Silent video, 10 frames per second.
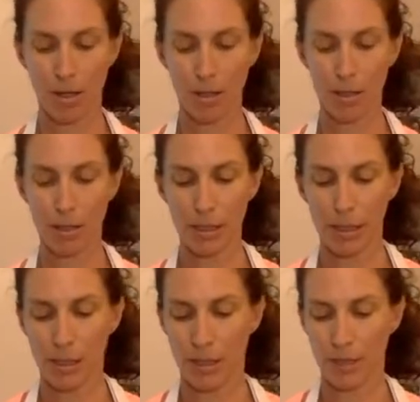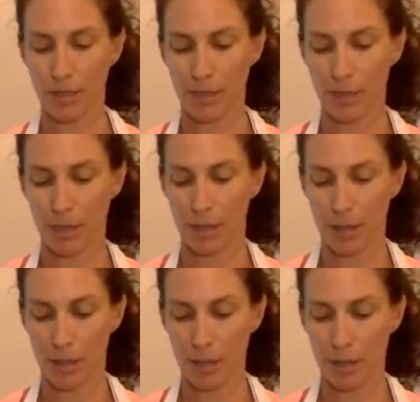Just if
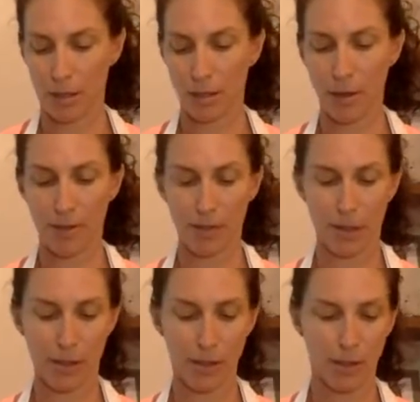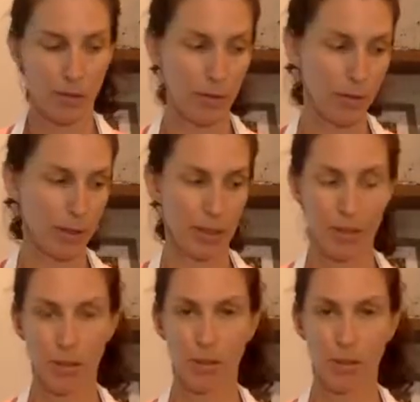you have kids that are doing this,